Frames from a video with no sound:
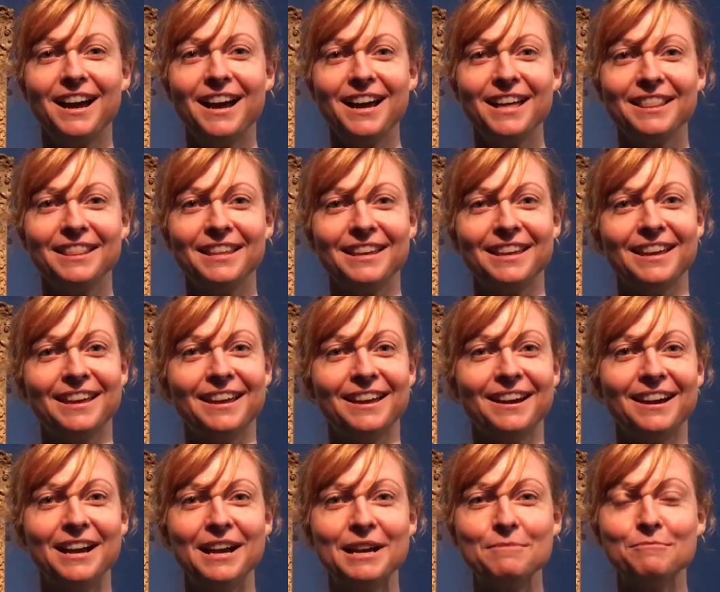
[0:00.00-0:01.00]
Hi
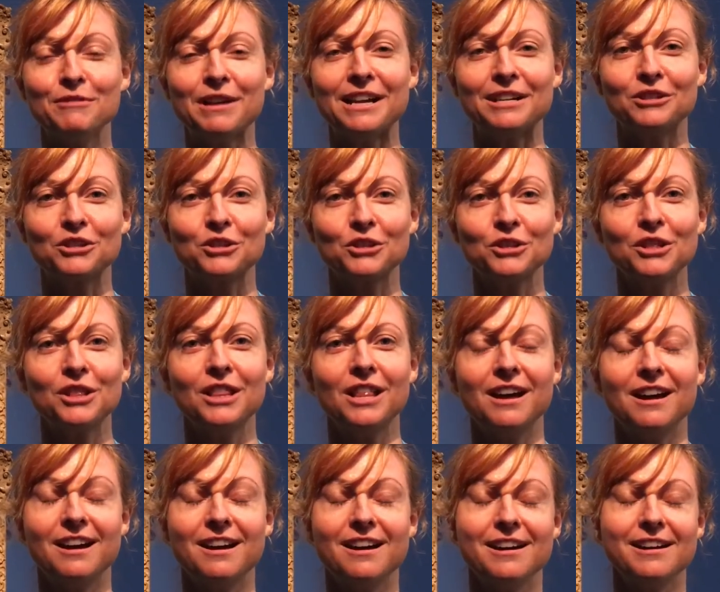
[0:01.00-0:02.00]
there, I'm Rachel.
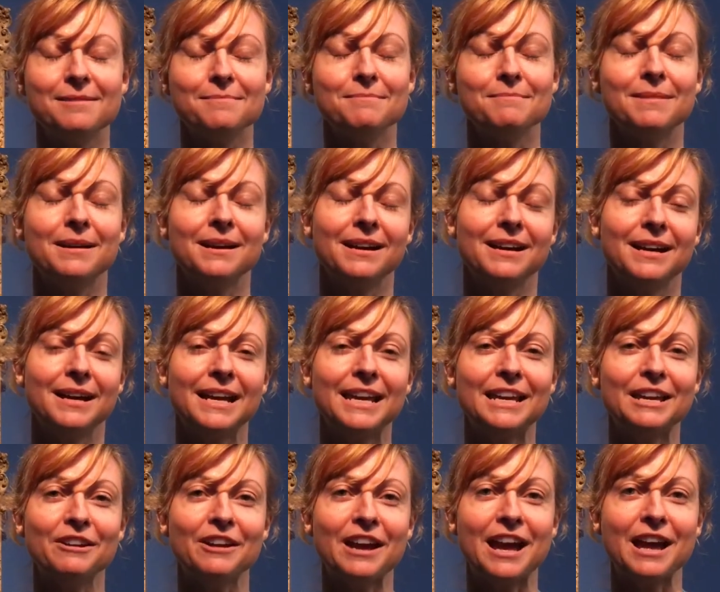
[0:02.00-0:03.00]
I'm uh,
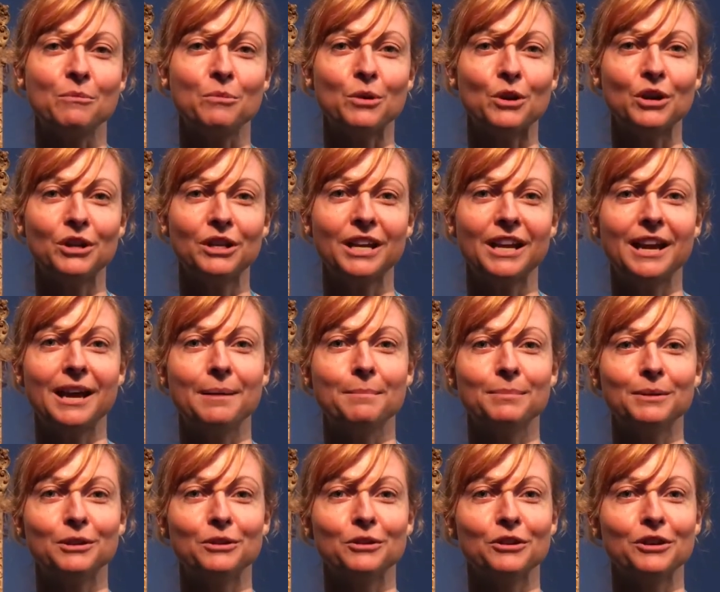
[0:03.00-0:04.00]
here at
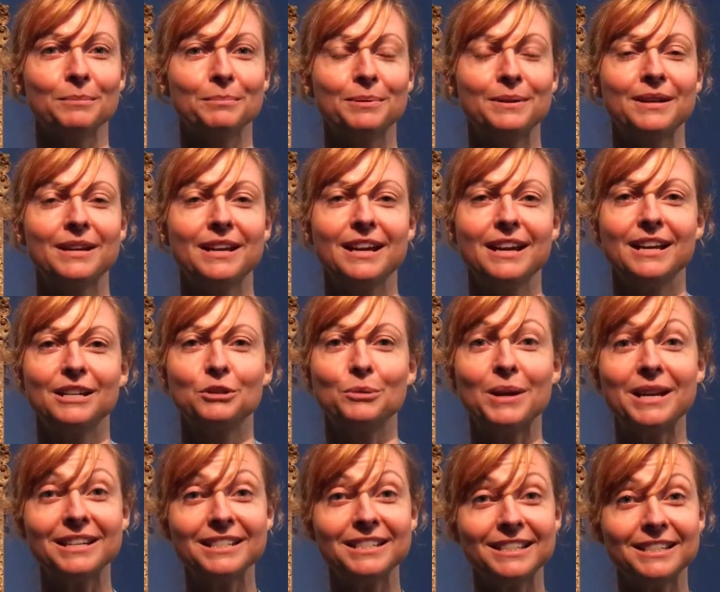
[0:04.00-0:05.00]
WordCamp Europe
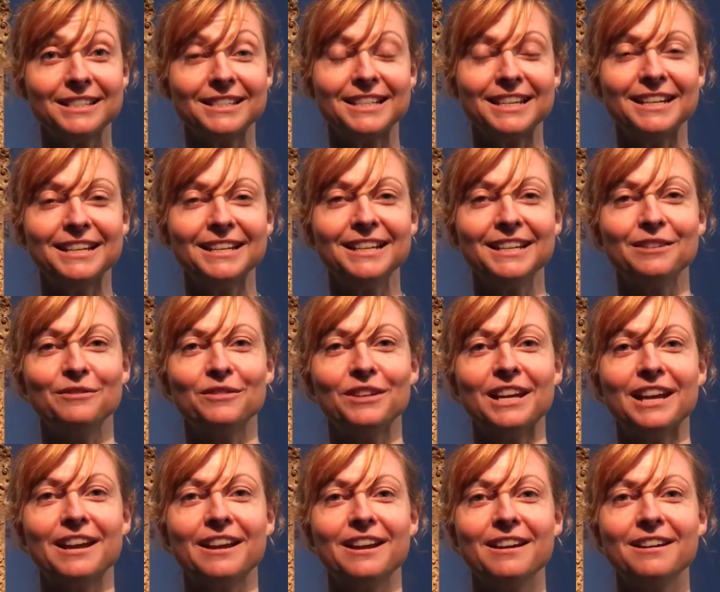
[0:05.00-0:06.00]
2016 in
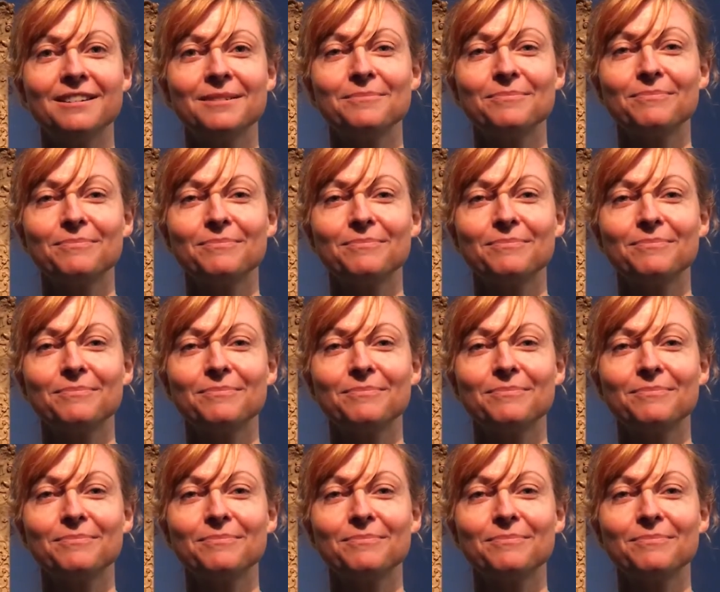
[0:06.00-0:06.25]
Vienna.